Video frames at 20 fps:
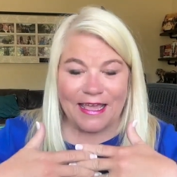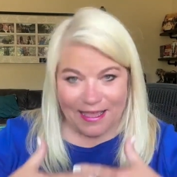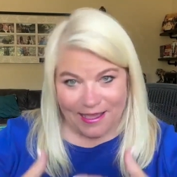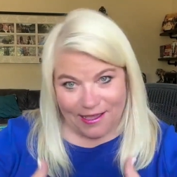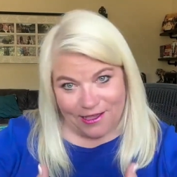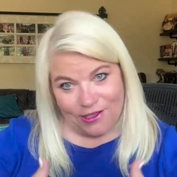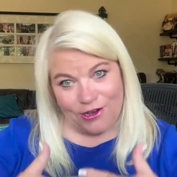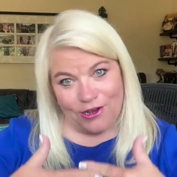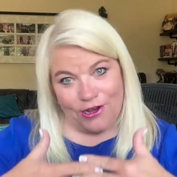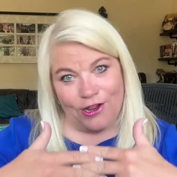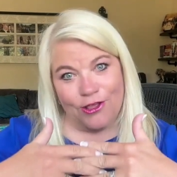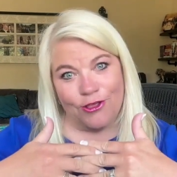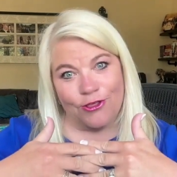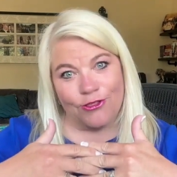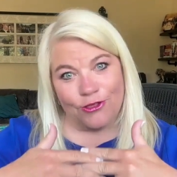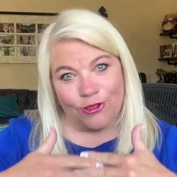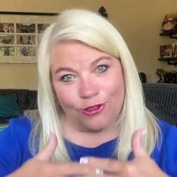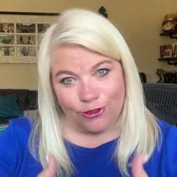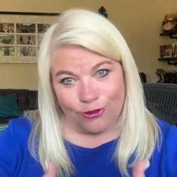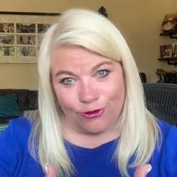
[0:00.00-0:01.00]
in
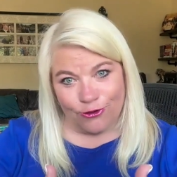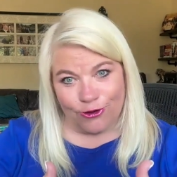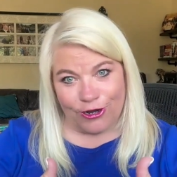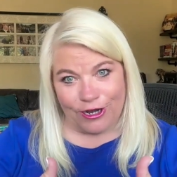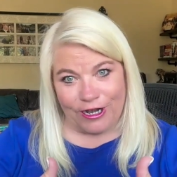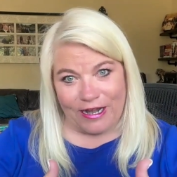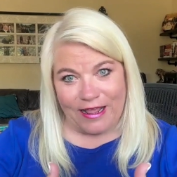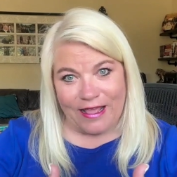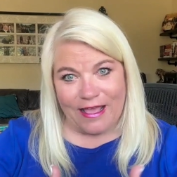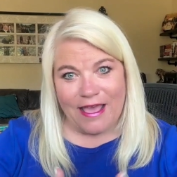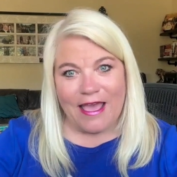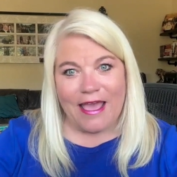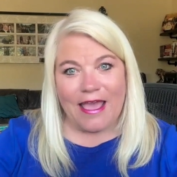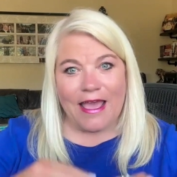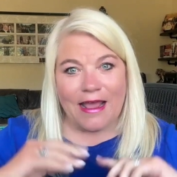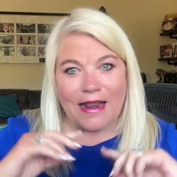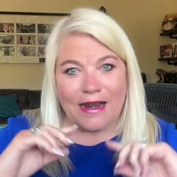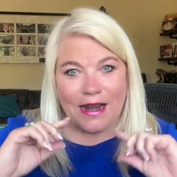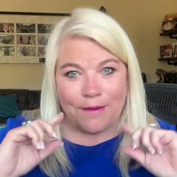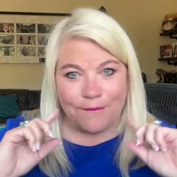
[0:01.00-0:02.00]
the Lord.
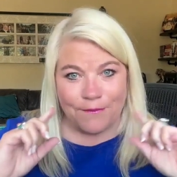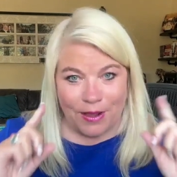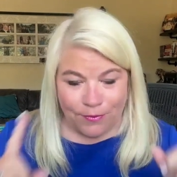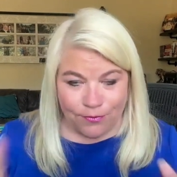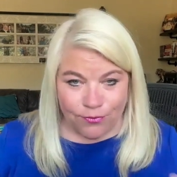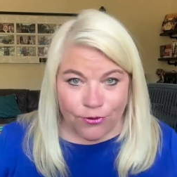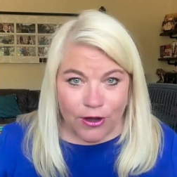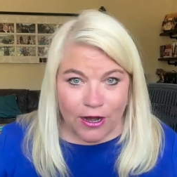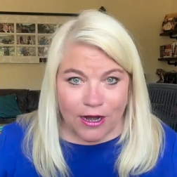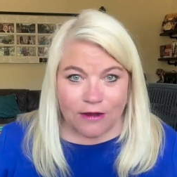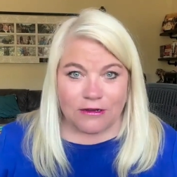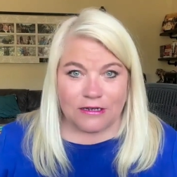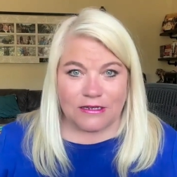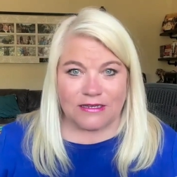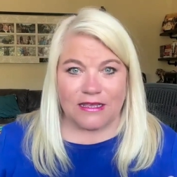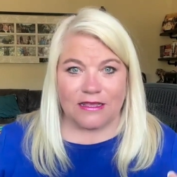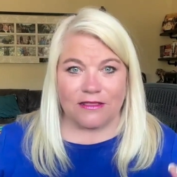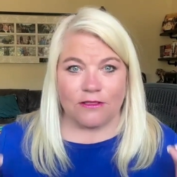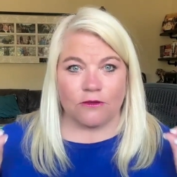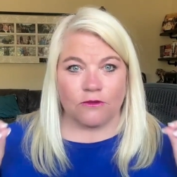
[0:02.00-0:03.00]
And my prayer
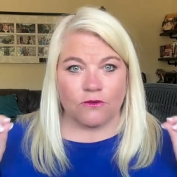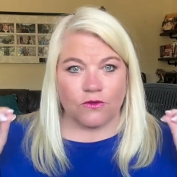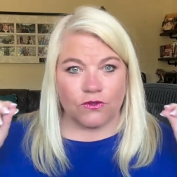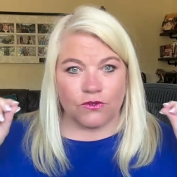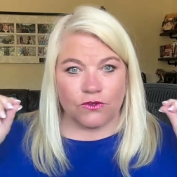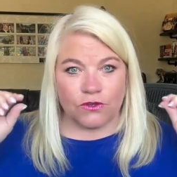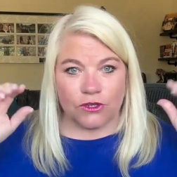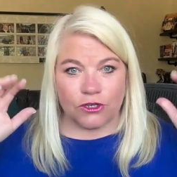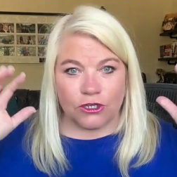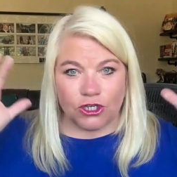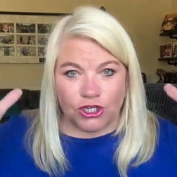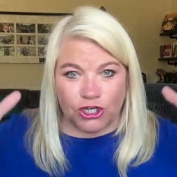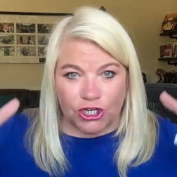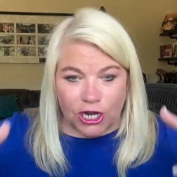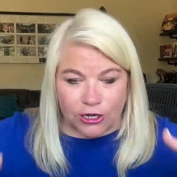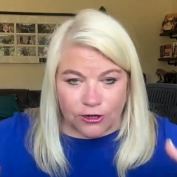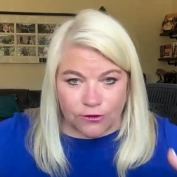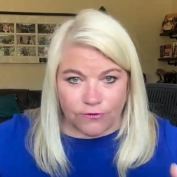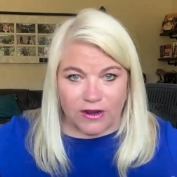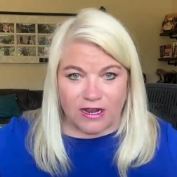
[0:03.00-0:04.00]
is that those
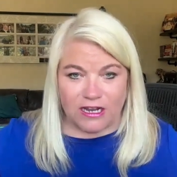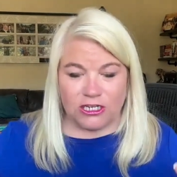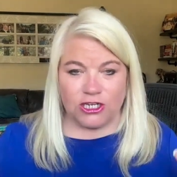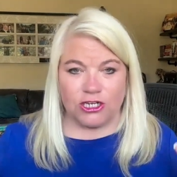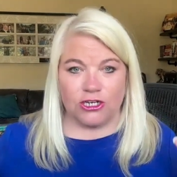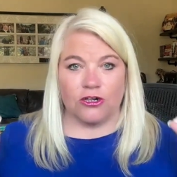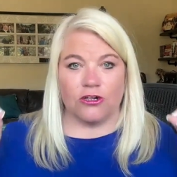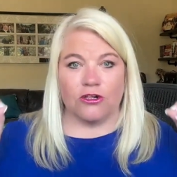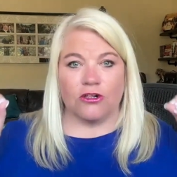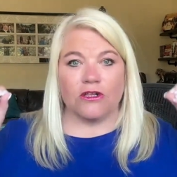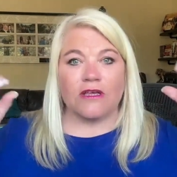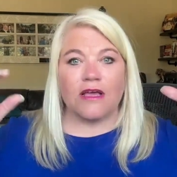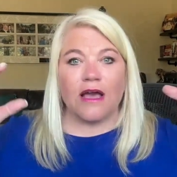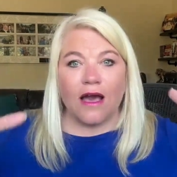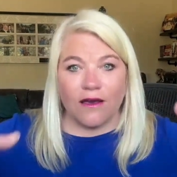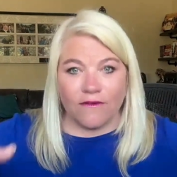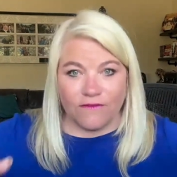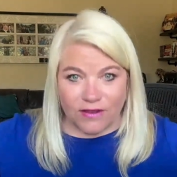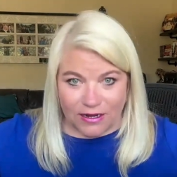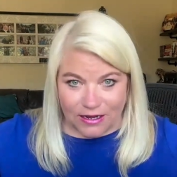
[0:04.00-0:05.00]
generational,
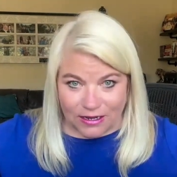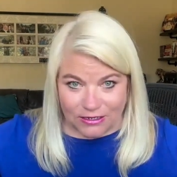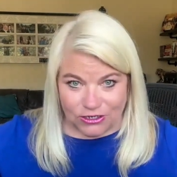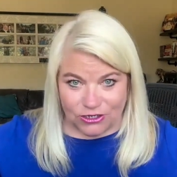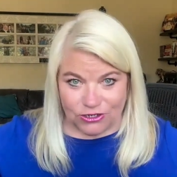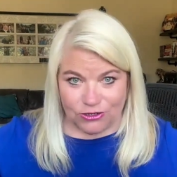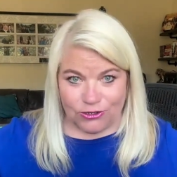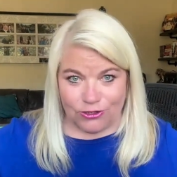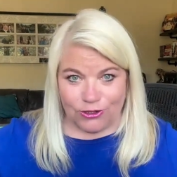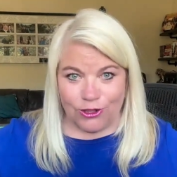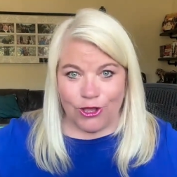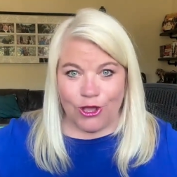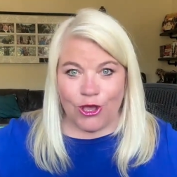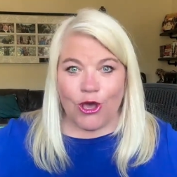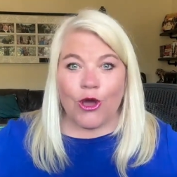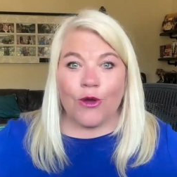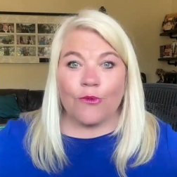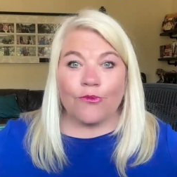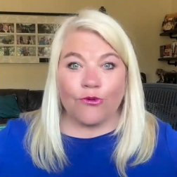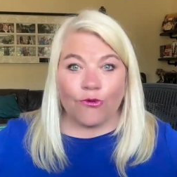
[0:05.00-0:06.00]
covenantal
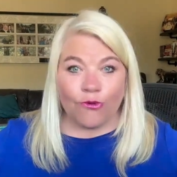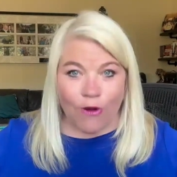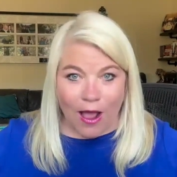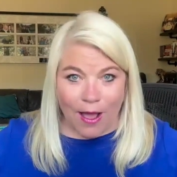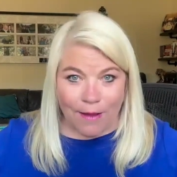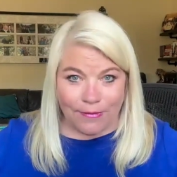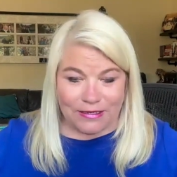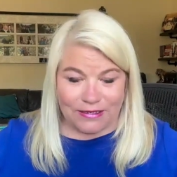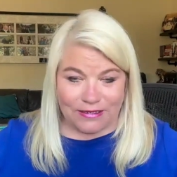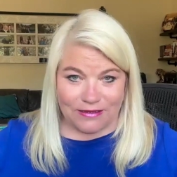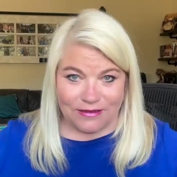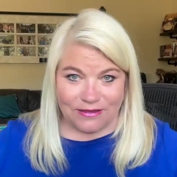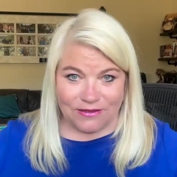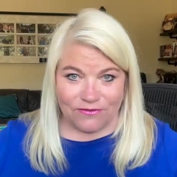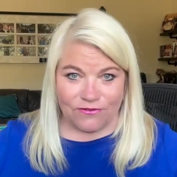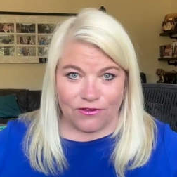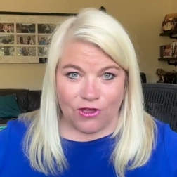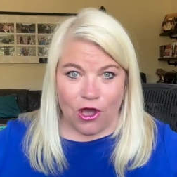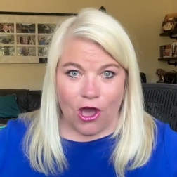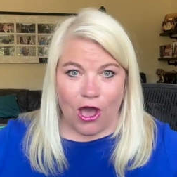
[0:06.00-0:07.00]
promises
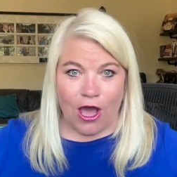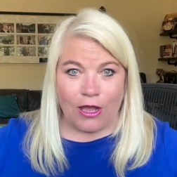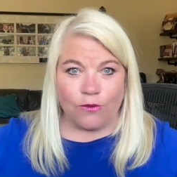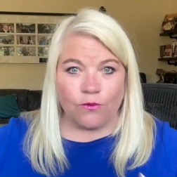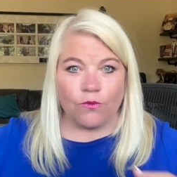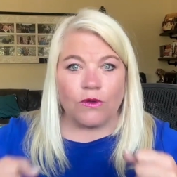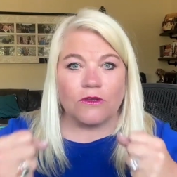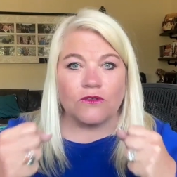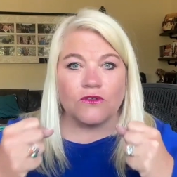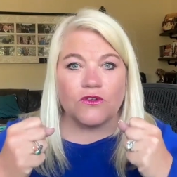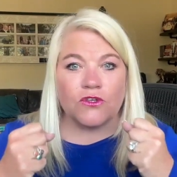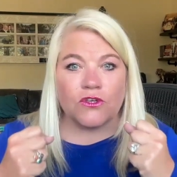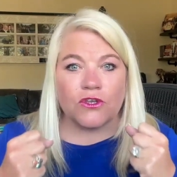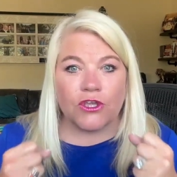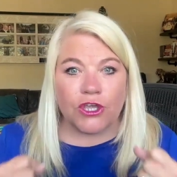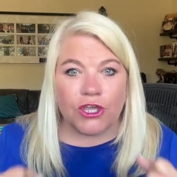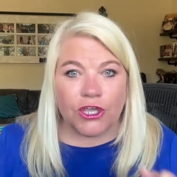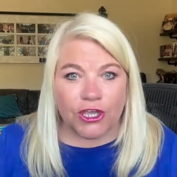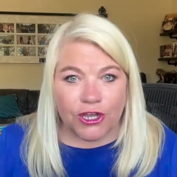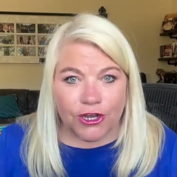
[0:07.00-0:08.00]
of God will
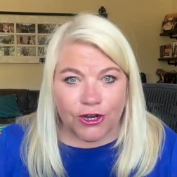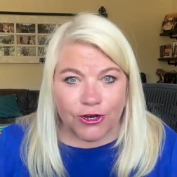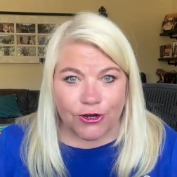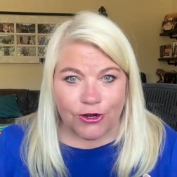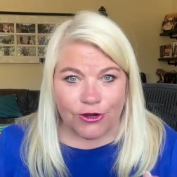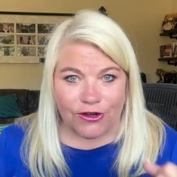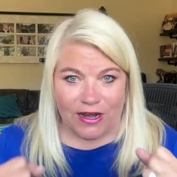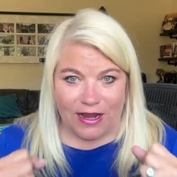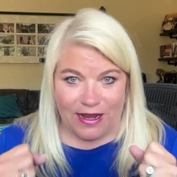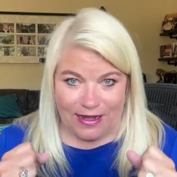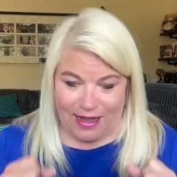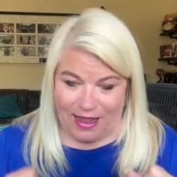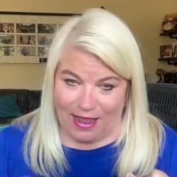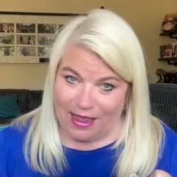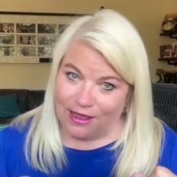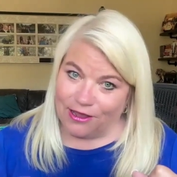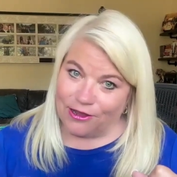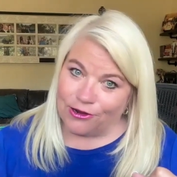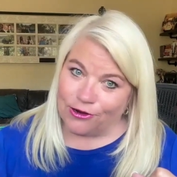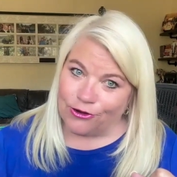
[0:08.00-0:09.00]
secure and
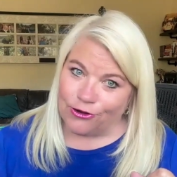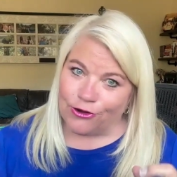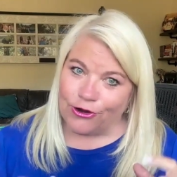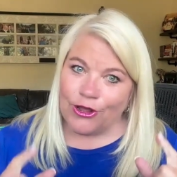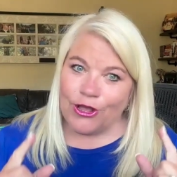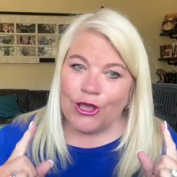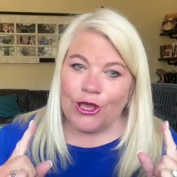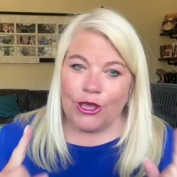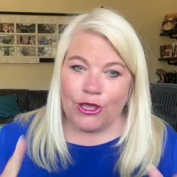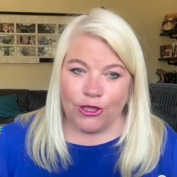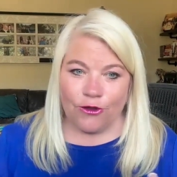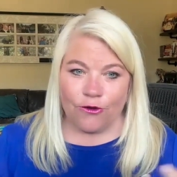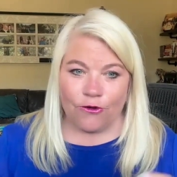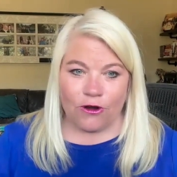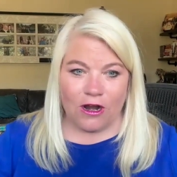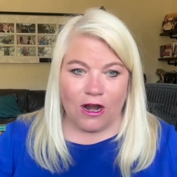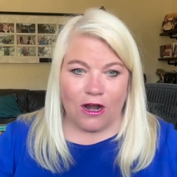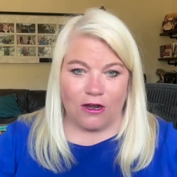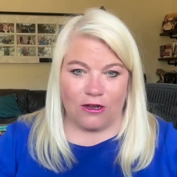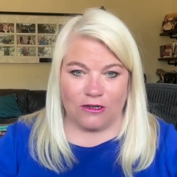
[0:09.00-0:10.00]
anchor
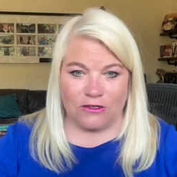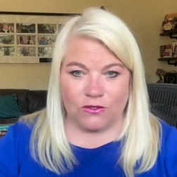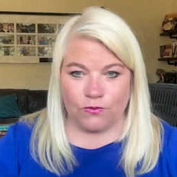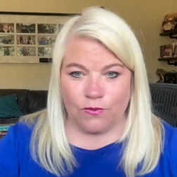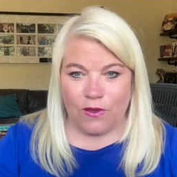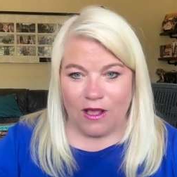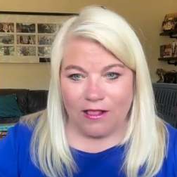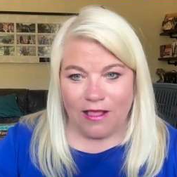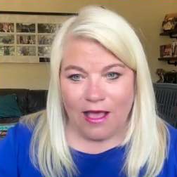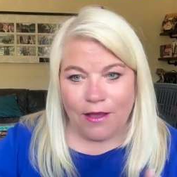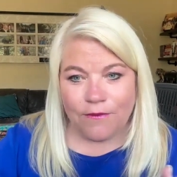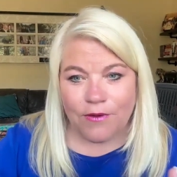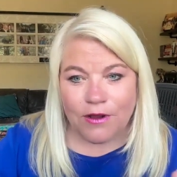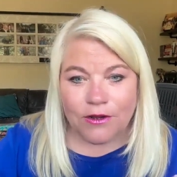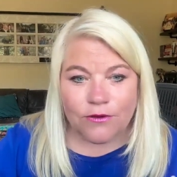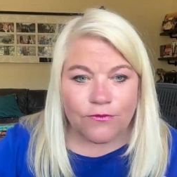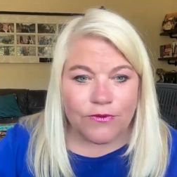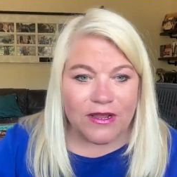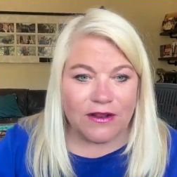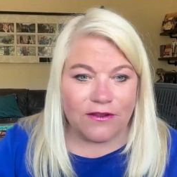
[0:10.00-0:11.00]
your heart as well. I
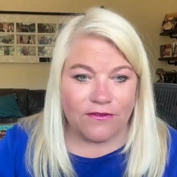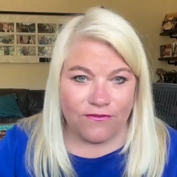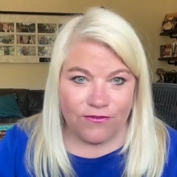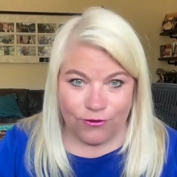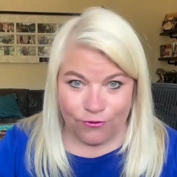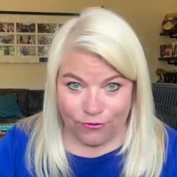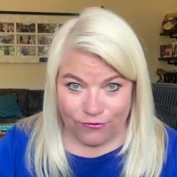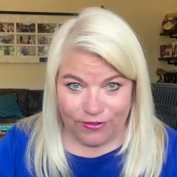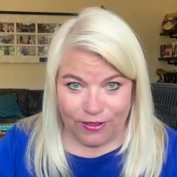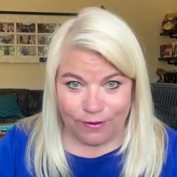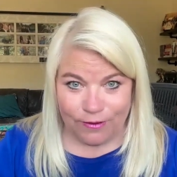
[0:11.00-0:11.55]
want to read a few of